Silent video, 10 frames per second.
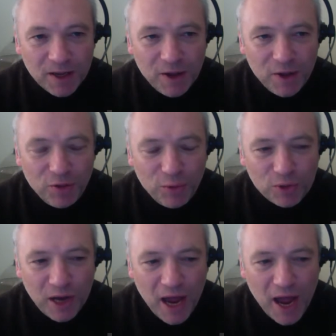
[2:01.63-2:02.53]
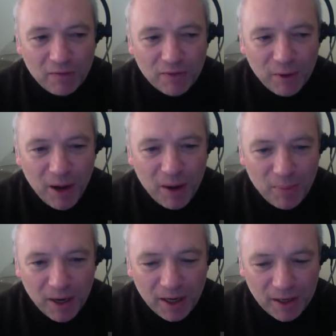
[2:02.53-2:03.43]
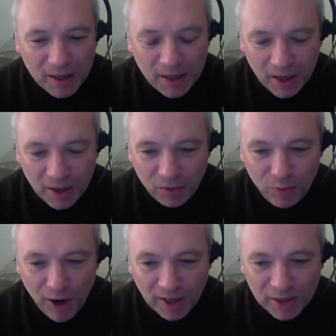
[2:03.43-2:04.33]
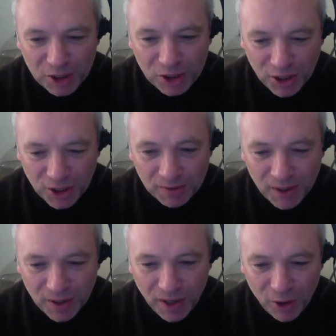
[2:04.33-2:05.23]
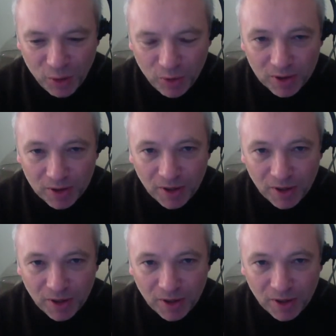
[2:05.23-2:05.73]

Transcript: thoughts I have about being a kind of practitioner in the open,